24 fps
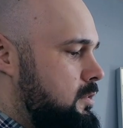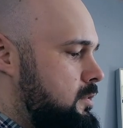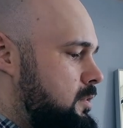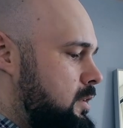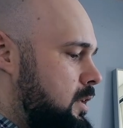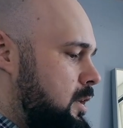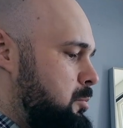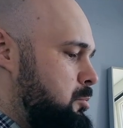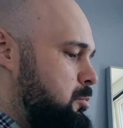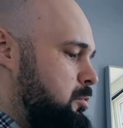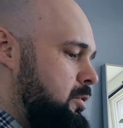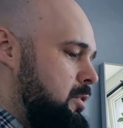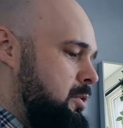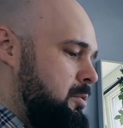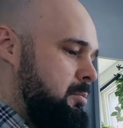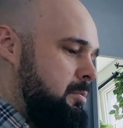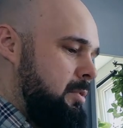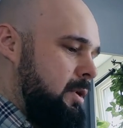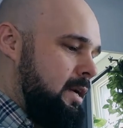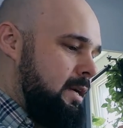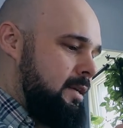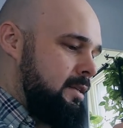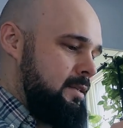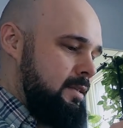try and put it
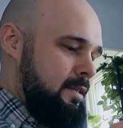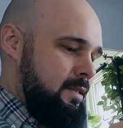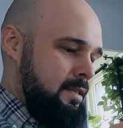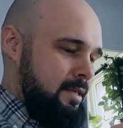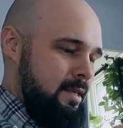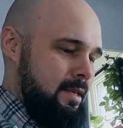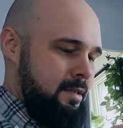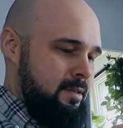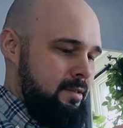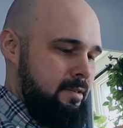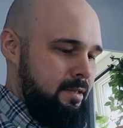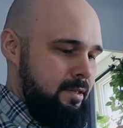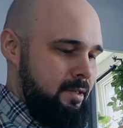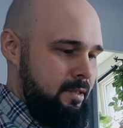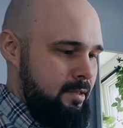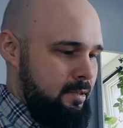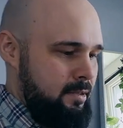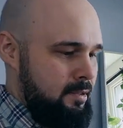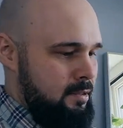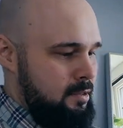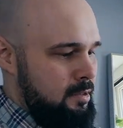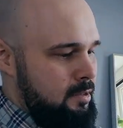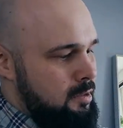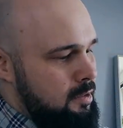back together
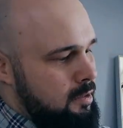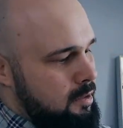here.